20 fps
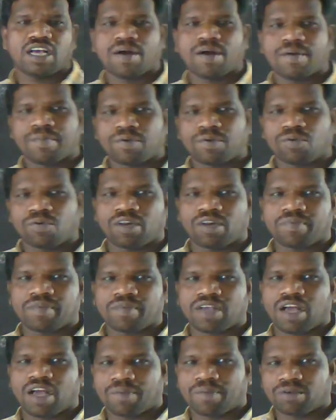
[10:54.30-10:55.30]
program
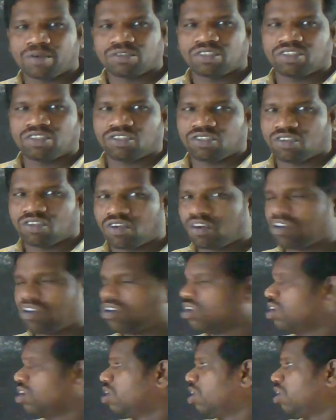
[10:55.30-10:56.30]
approaches are
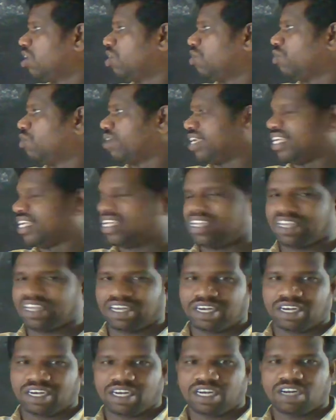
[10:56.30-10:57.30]
going here.
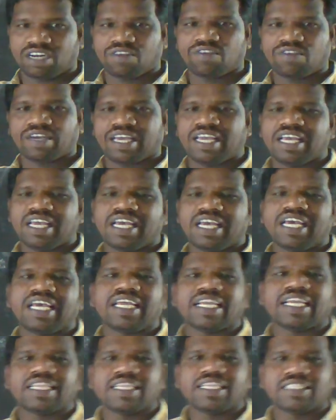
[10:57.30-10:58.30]
Okay, in
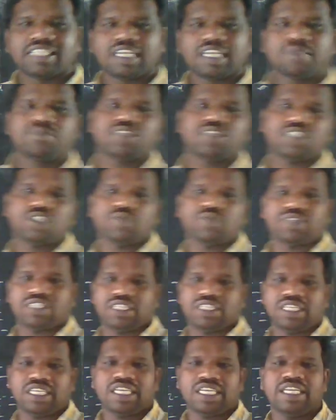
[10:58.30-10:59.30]
the same situation,
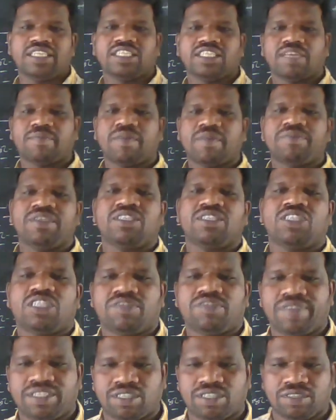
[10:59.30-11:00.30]
in some of the
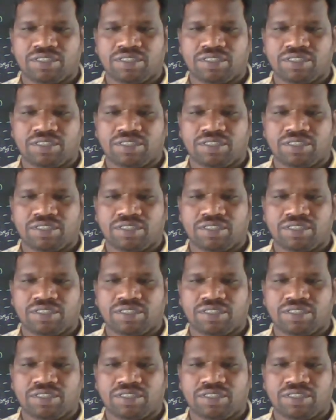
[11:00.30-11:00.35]
situation,